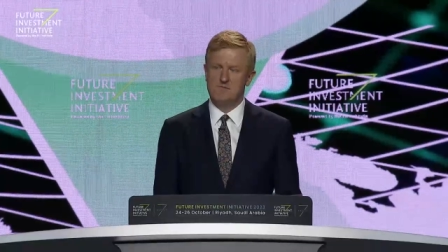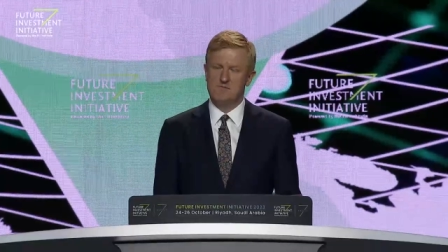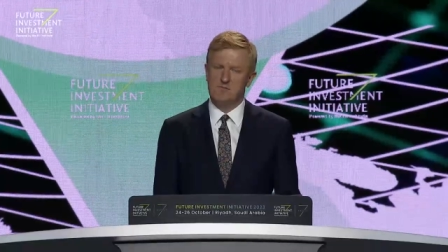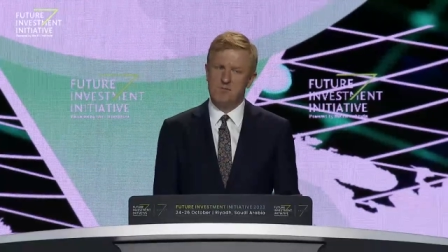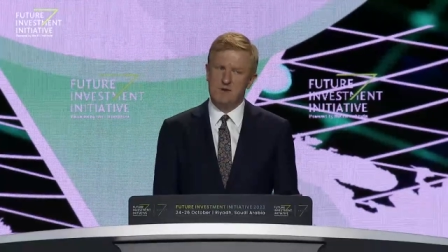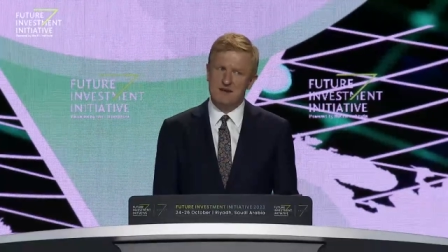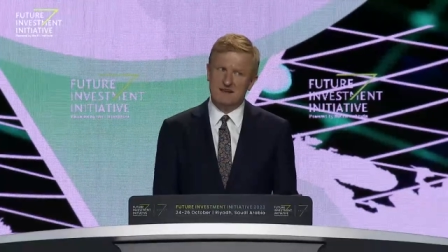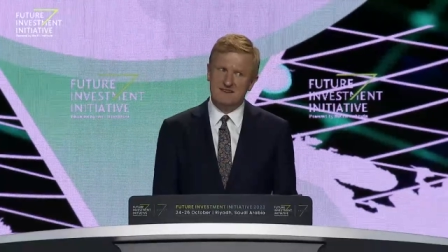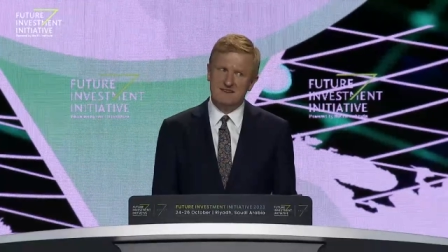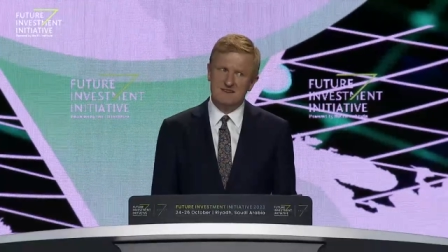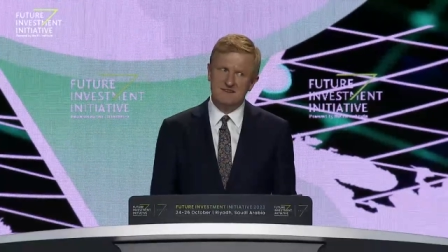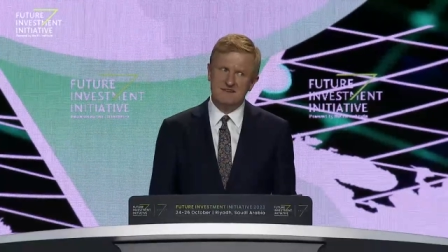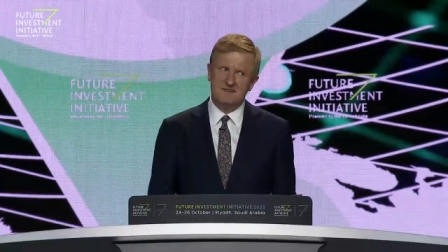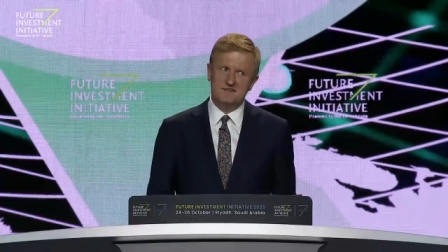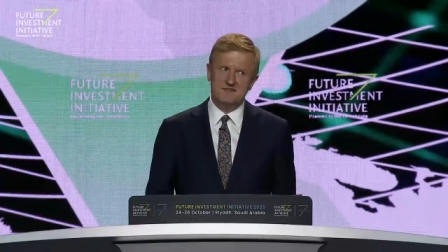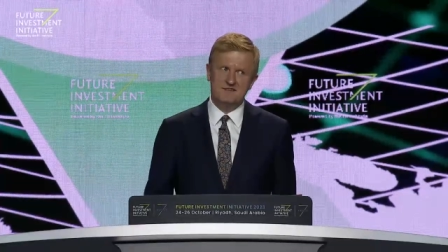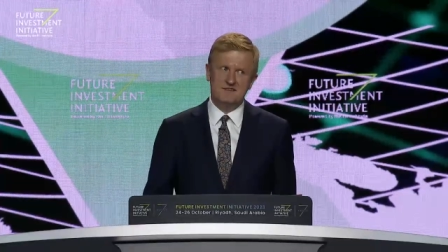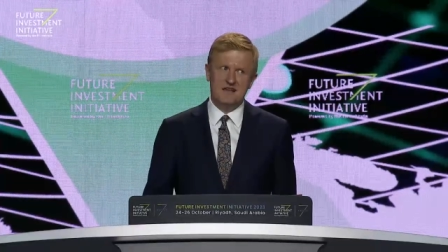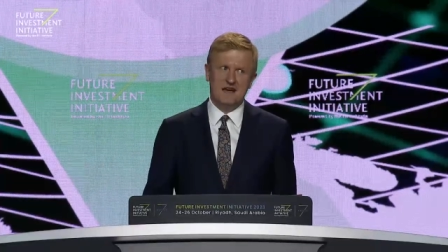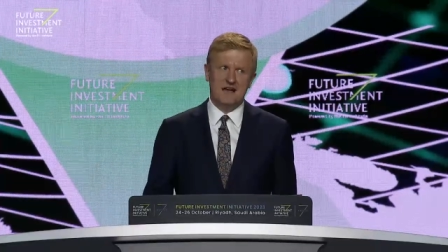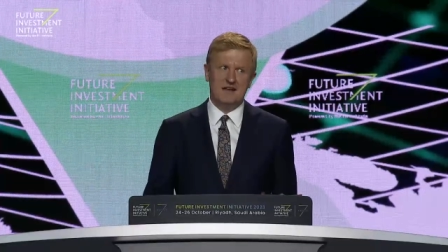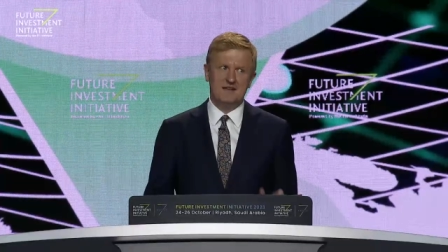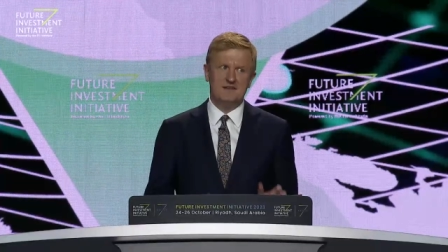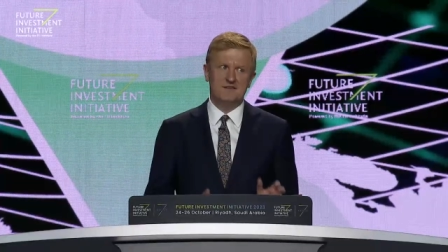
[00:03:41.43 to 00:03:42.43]
Britain
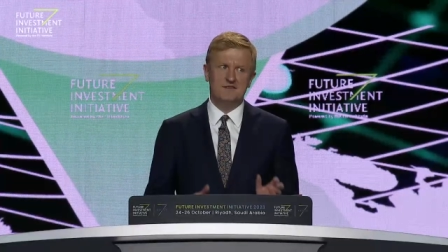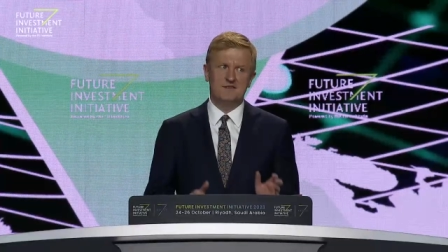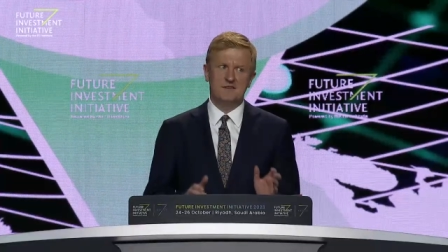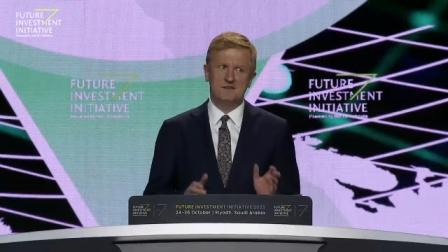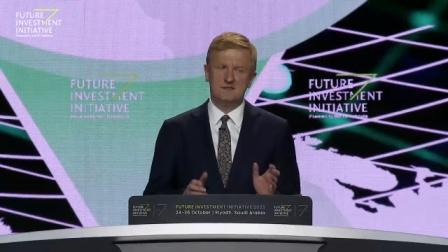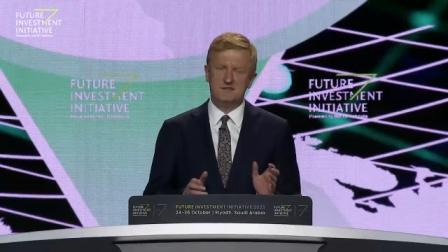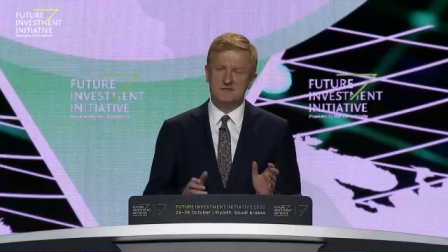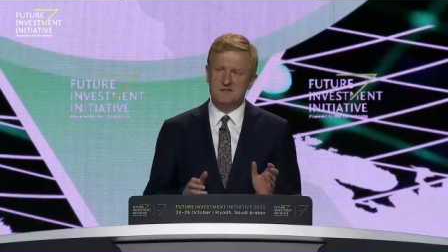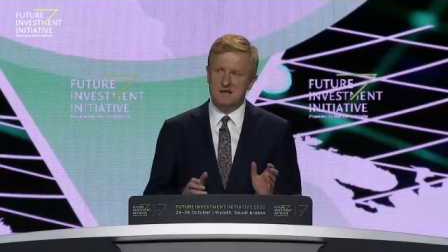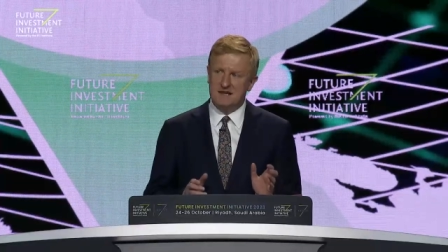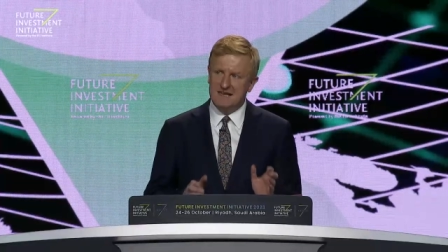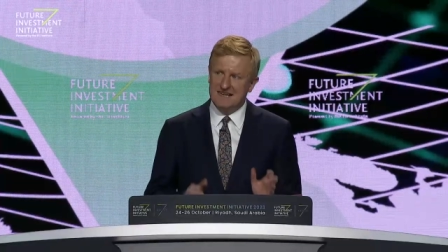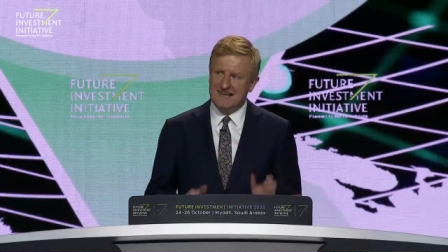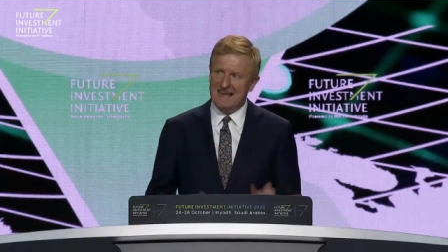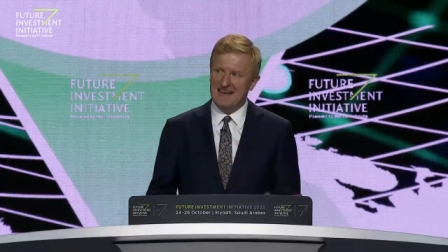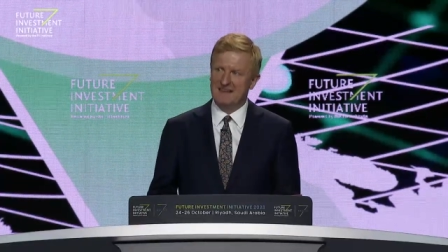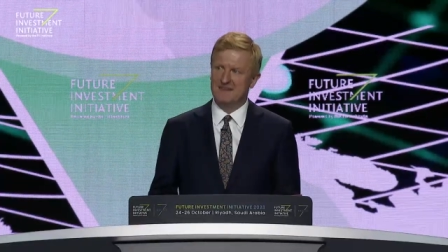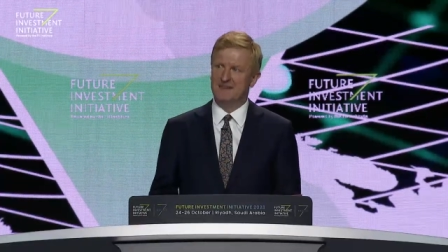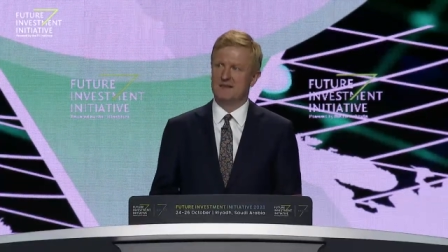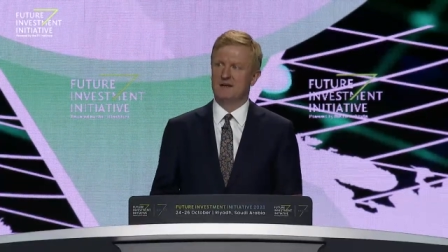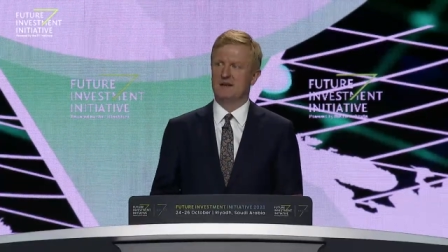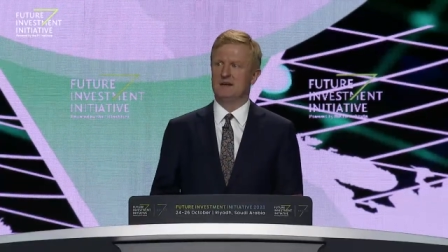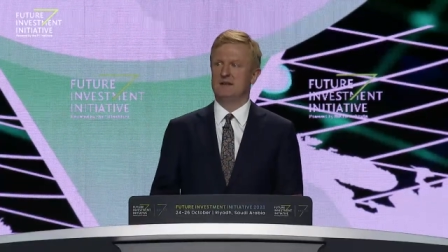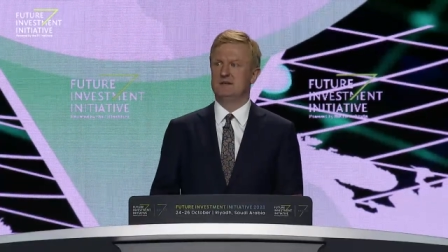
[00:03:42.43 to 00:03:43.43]
stands
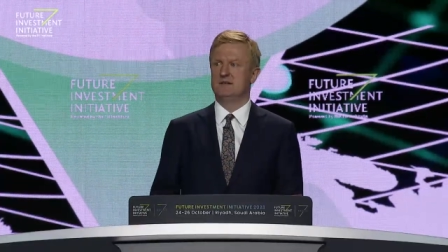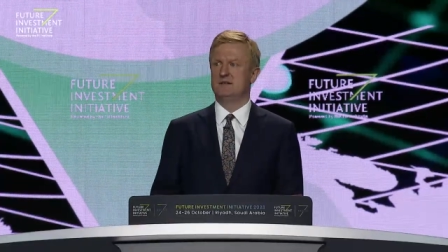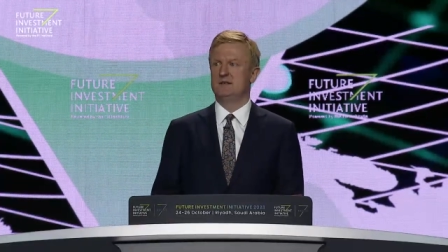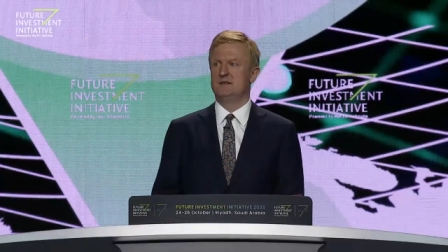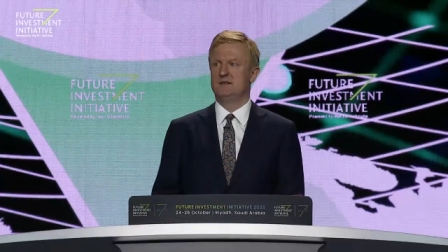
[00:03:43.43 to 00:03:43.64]
together